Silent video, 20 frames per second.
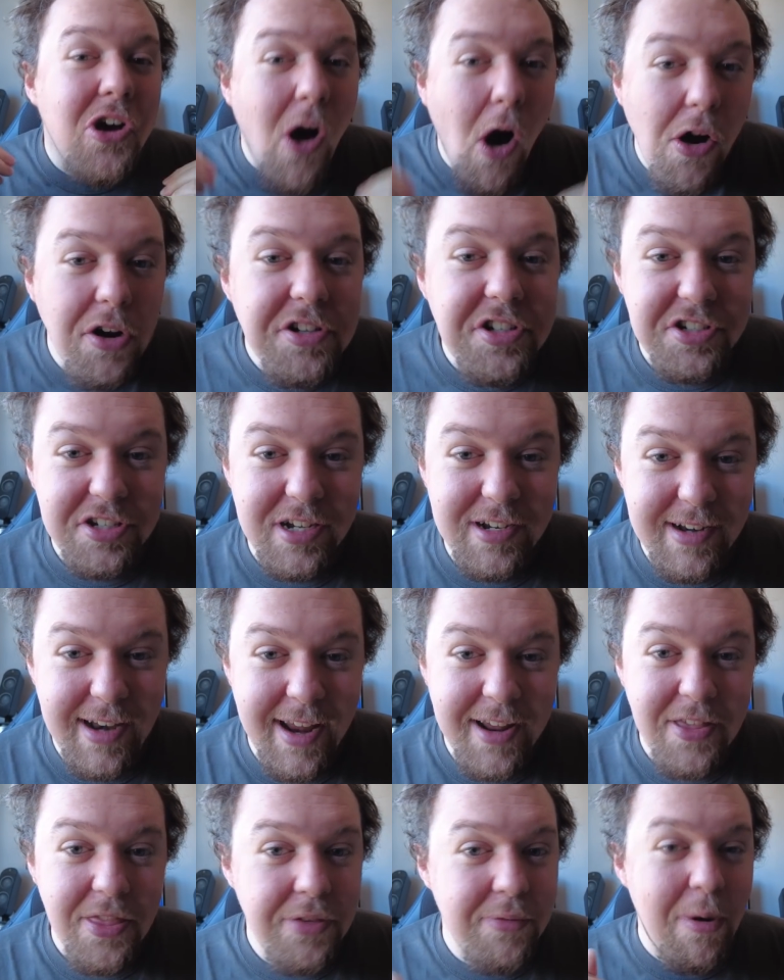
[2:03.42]

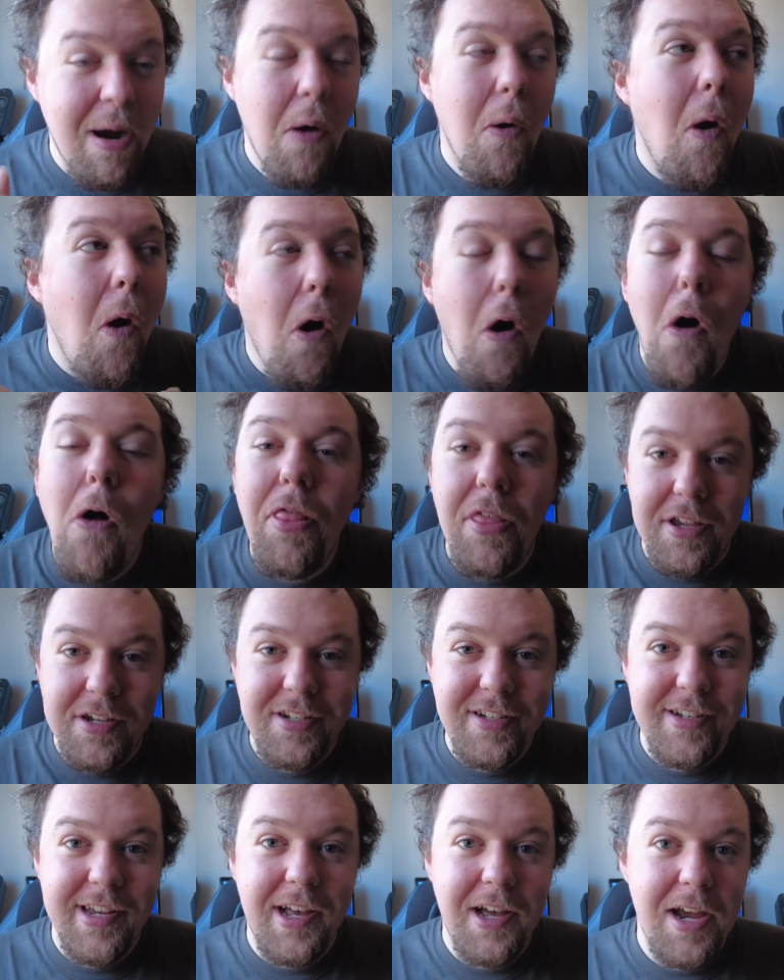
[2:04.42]
constantly throughout all
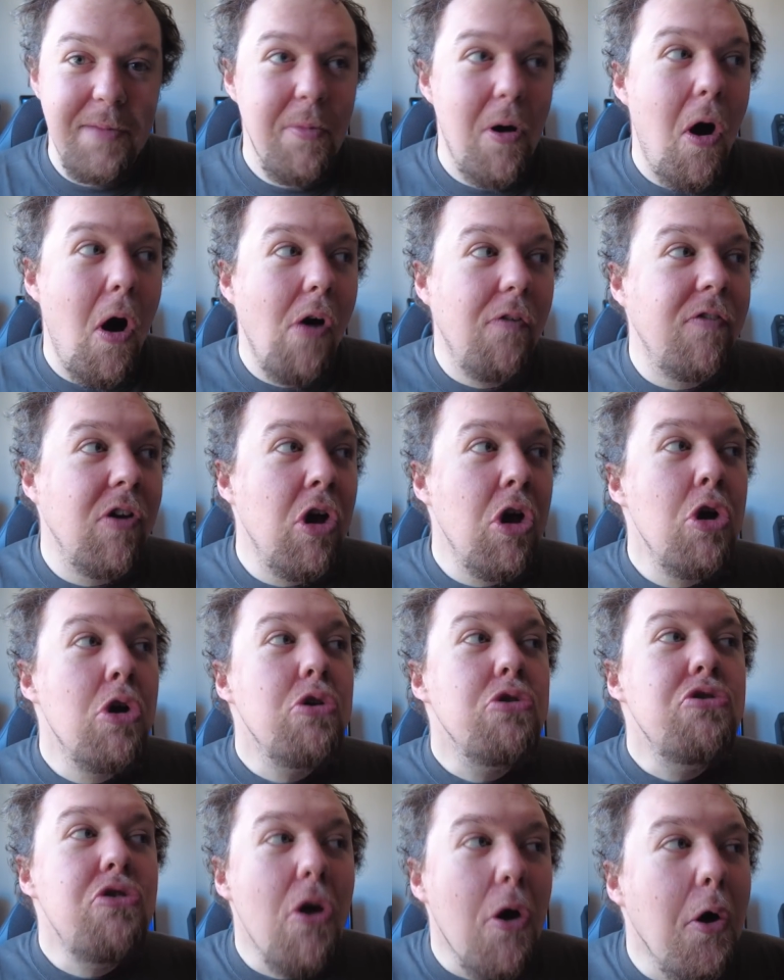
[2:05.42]
this time of
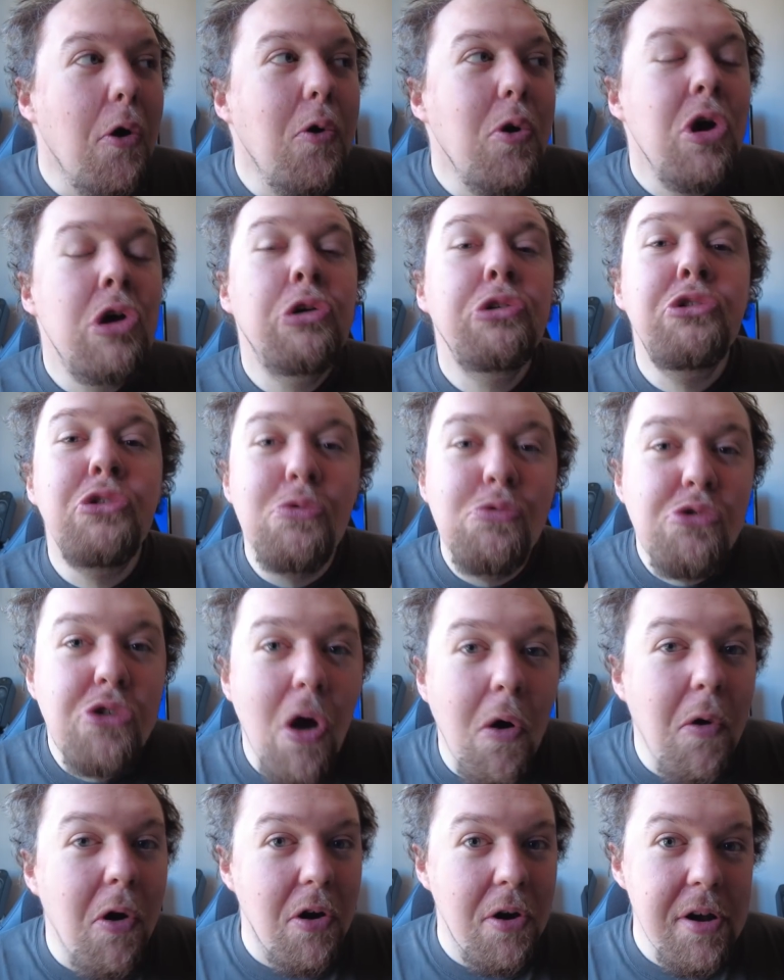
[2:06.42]
no, you
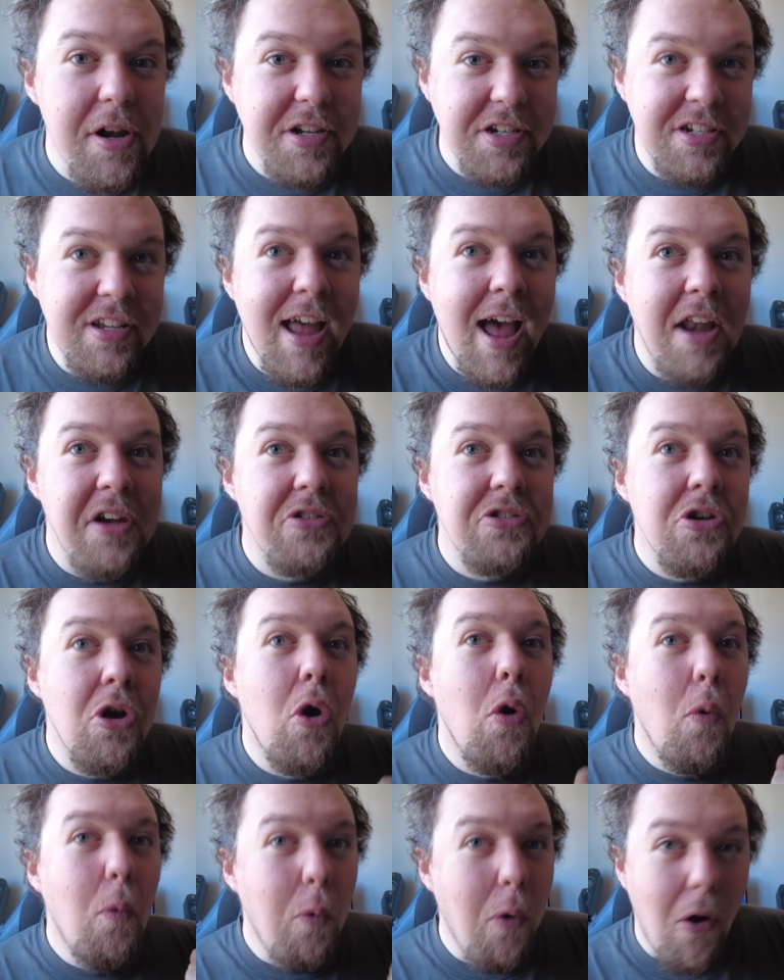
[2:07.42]
don't understand
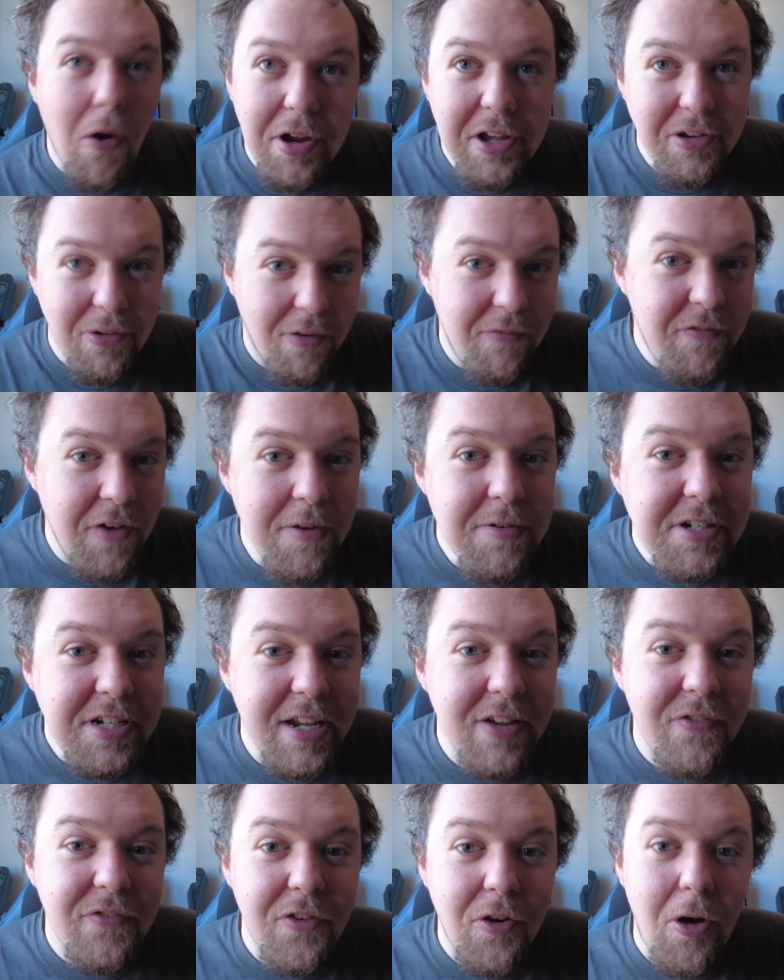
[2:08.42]
what you're
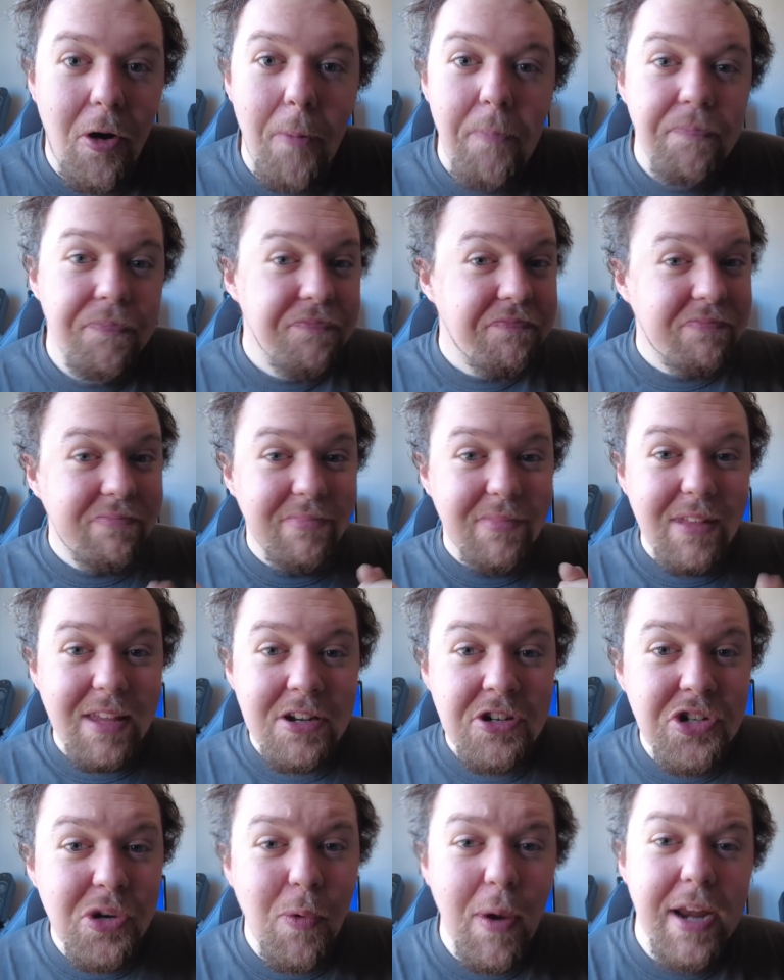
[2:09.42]
voting for,
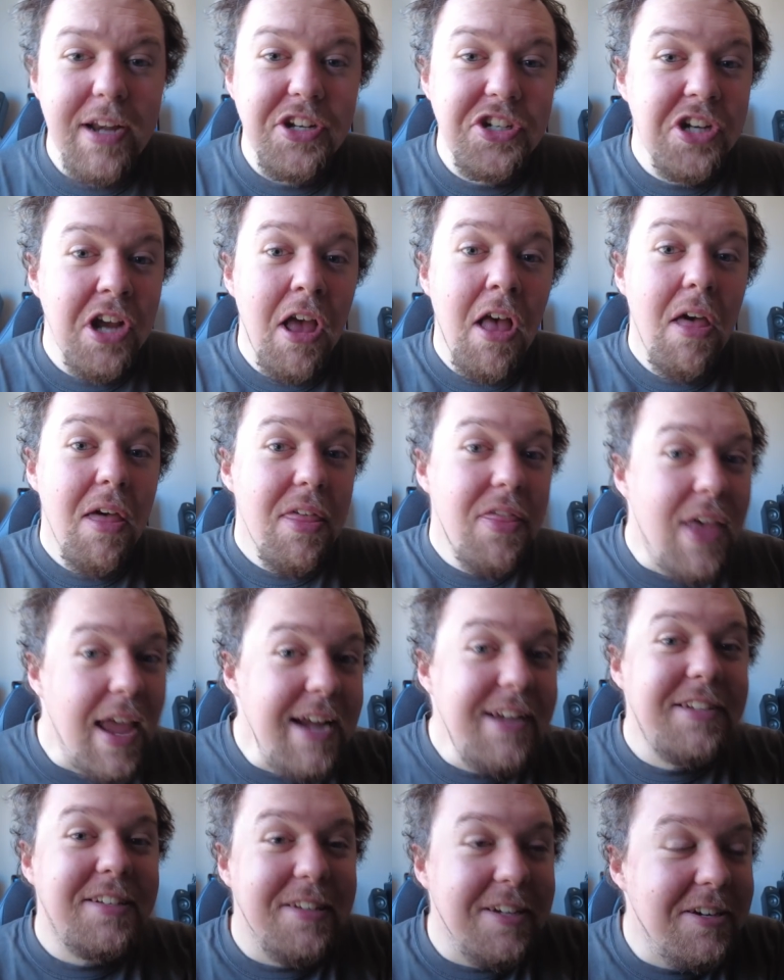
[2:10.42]
to which
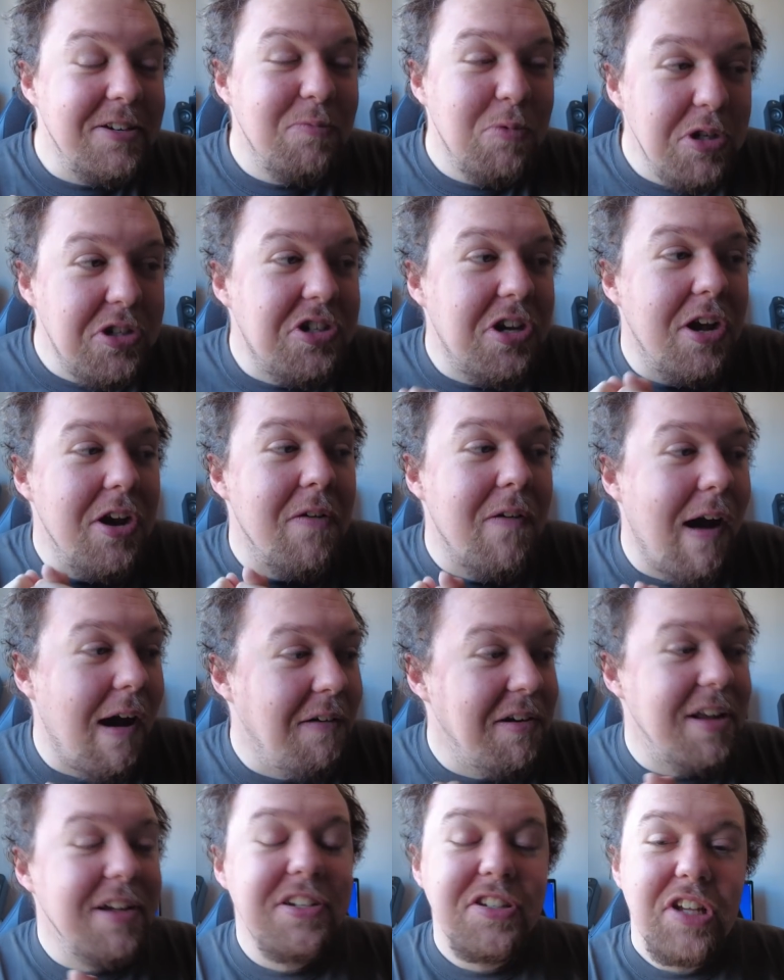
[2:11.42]
they would turn
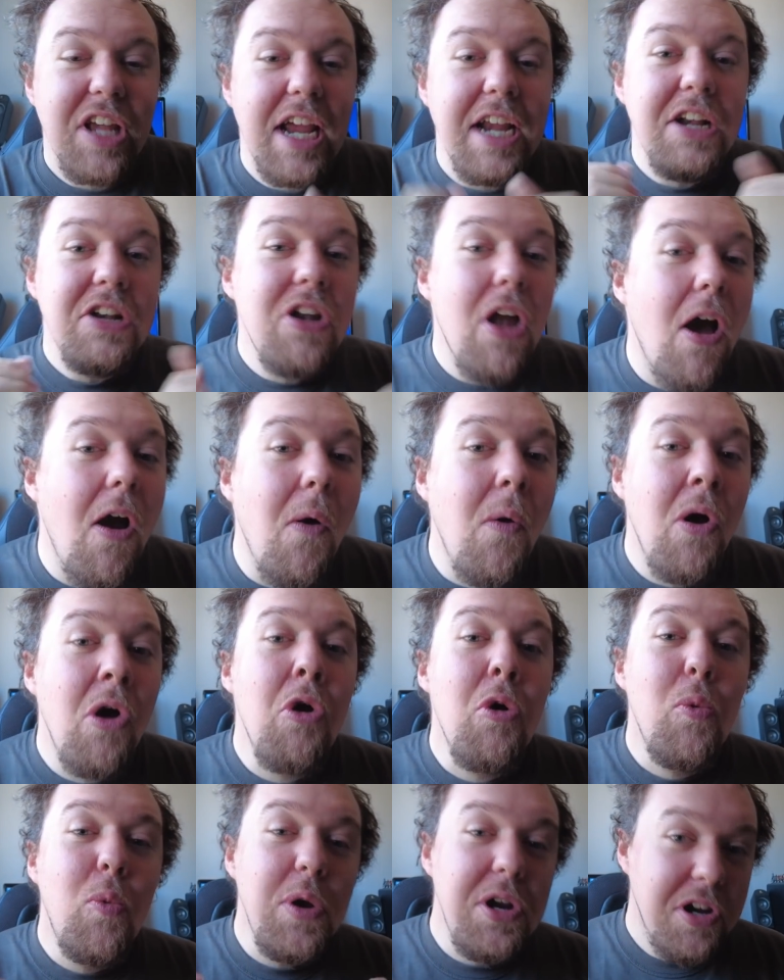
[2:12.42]
around and say, no,
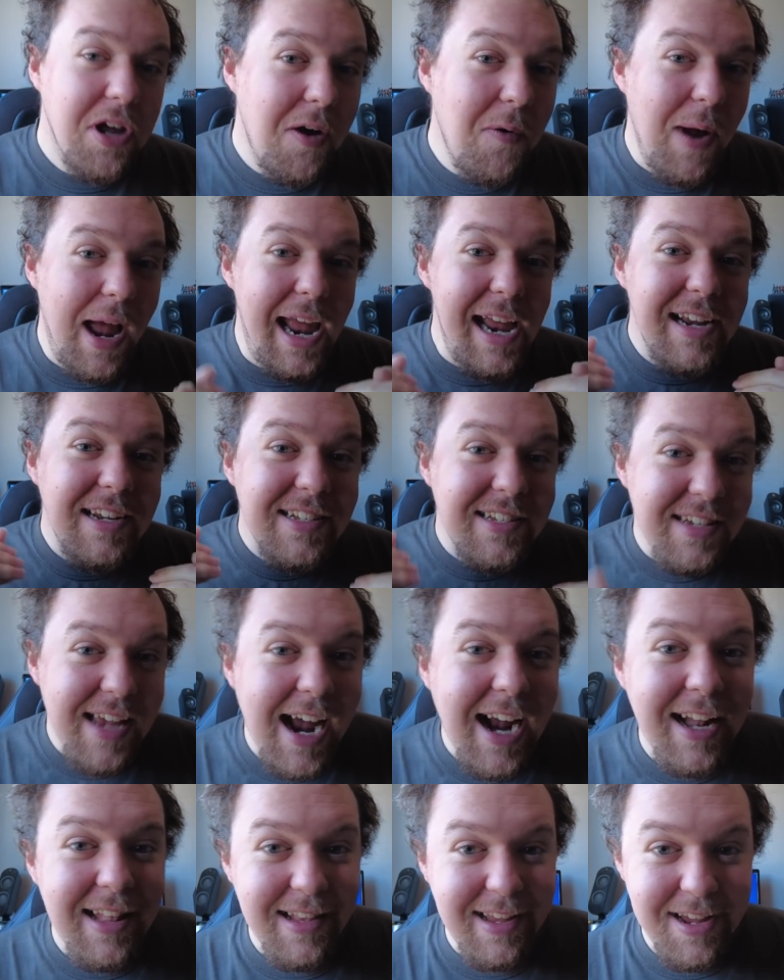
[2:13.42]
we know
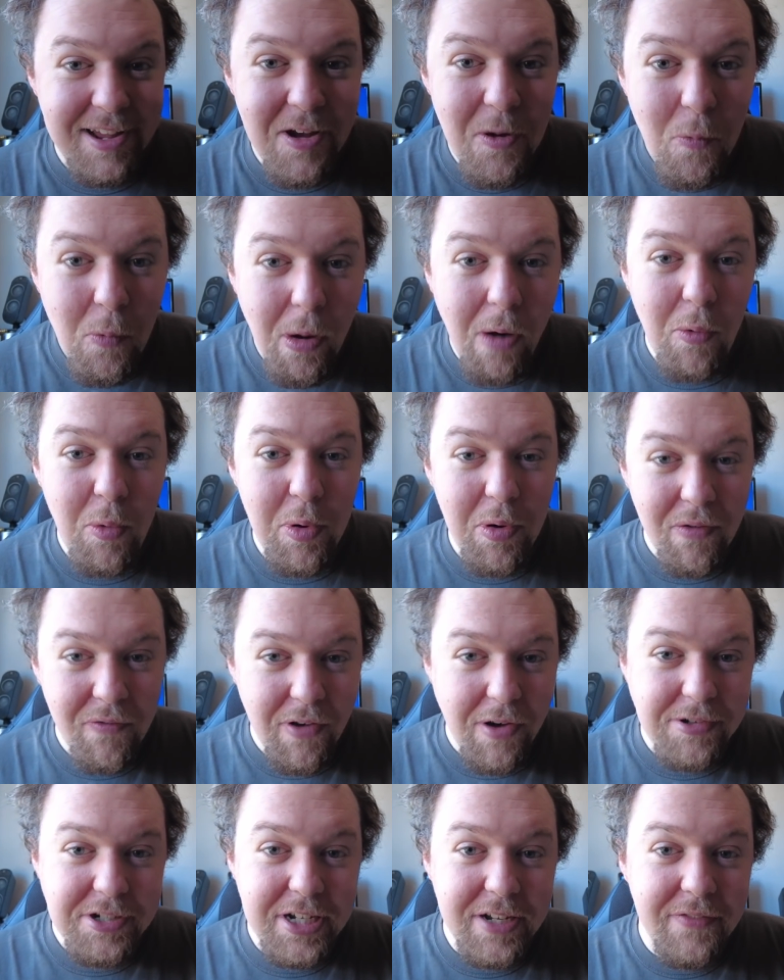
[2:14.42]
exactly what we were
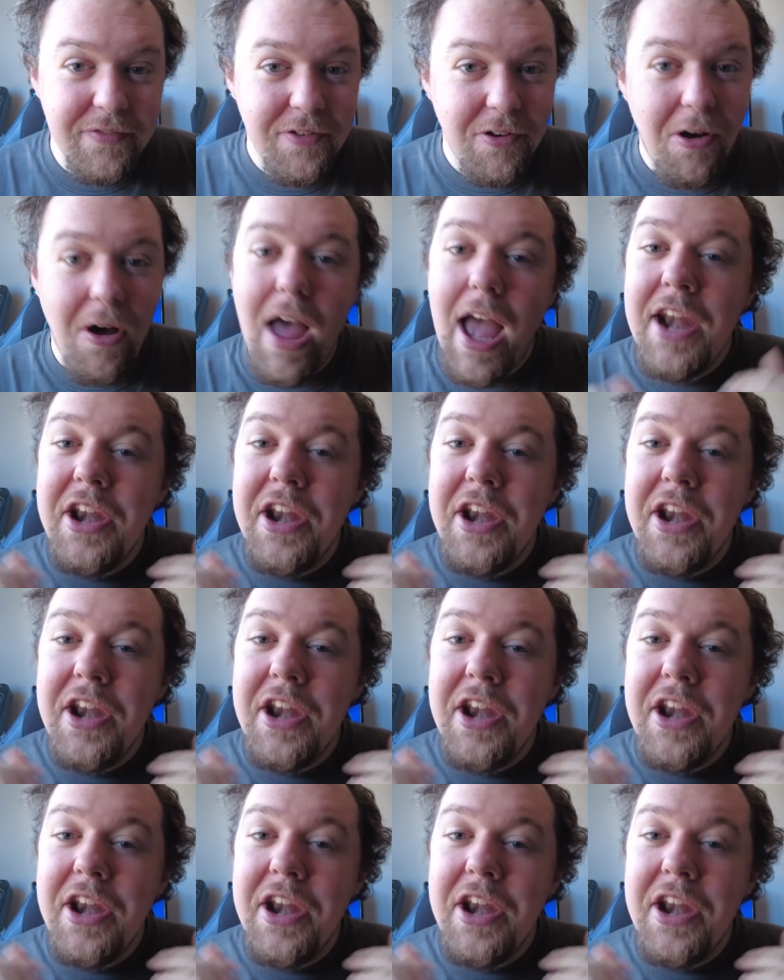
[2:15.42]
voting for.